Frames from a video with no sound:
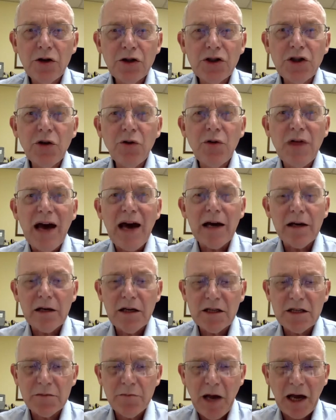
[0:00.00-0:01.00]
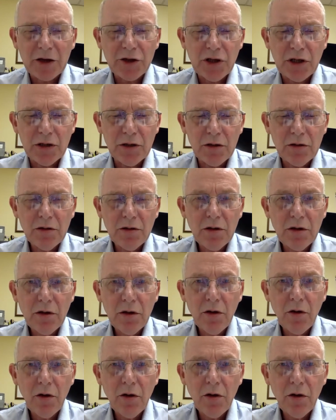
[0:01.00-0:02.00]
do that inspection.
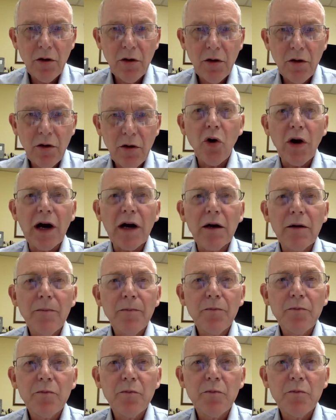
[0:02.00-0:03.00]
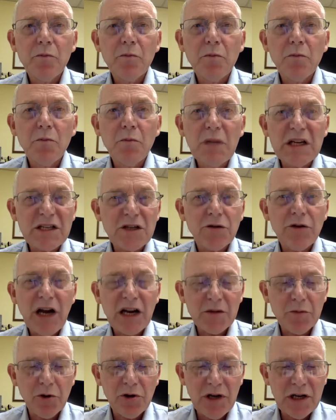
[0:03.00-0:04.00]
What's more, Mr.
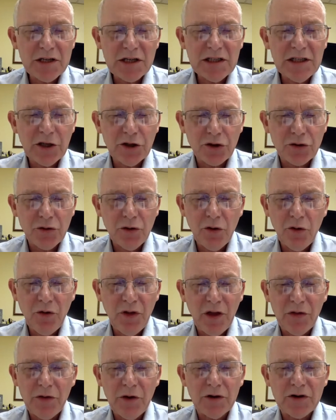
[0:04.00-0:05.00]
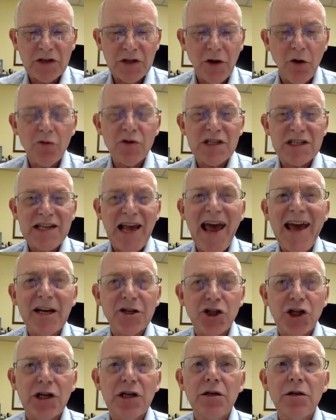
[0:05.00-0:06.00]
Expert, isn't it true that there's no
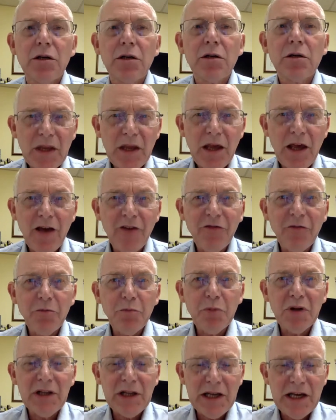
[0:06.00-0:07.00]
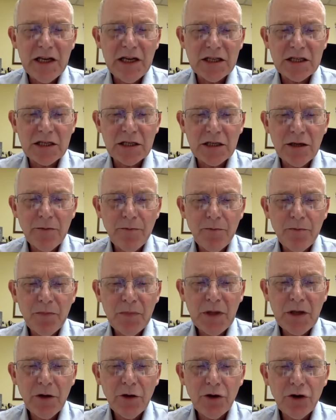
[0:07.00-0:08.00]
sanction if police
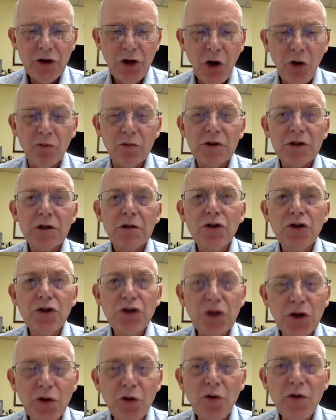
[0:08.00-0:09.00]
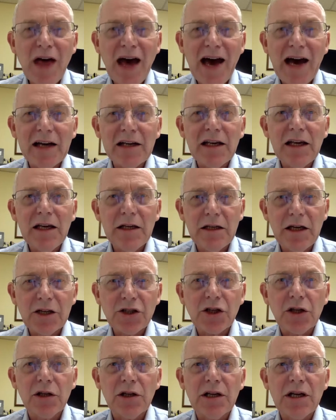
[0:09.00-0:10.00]
don't do that
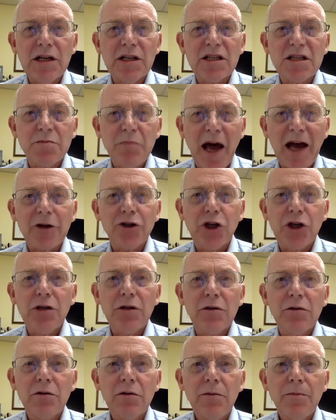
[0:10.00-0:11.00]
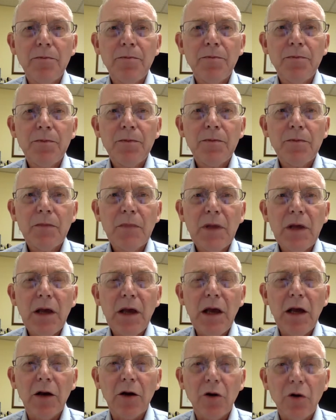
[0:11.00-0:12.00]
initial inspection
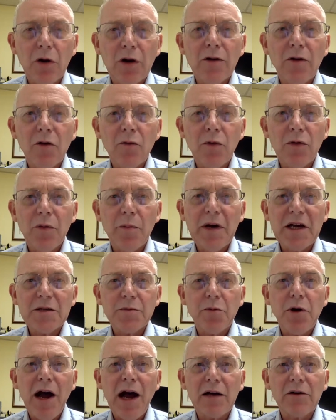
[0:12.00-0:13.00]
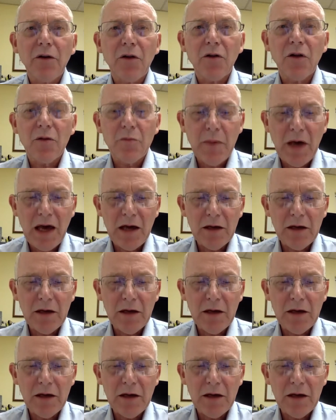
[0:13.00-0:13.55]
in accordance with the best practices